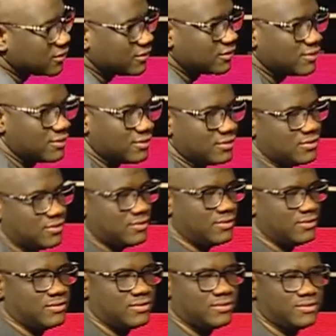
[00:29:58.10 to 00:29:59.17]

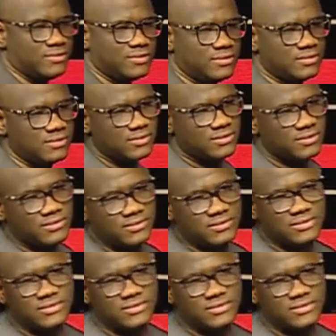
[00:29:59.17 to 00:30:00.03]
(silence)